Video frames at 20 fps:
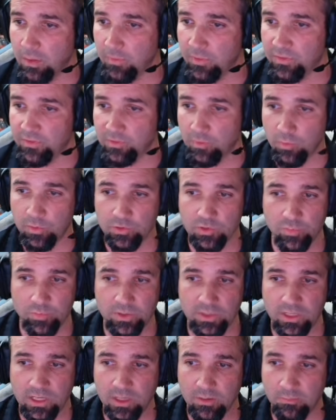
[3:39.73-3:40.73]
It's going to
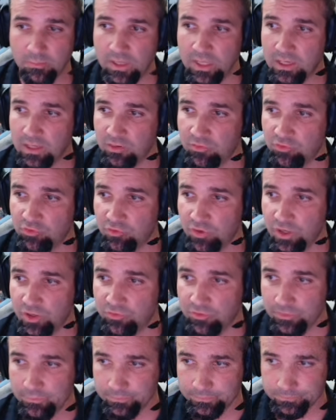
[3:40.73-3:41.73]
be a make
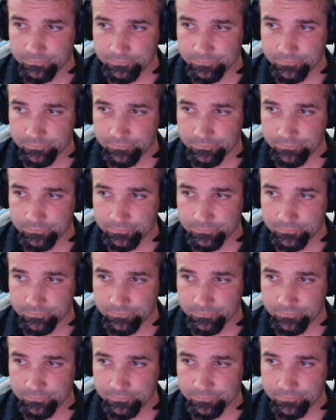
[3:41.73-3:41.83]
instruction.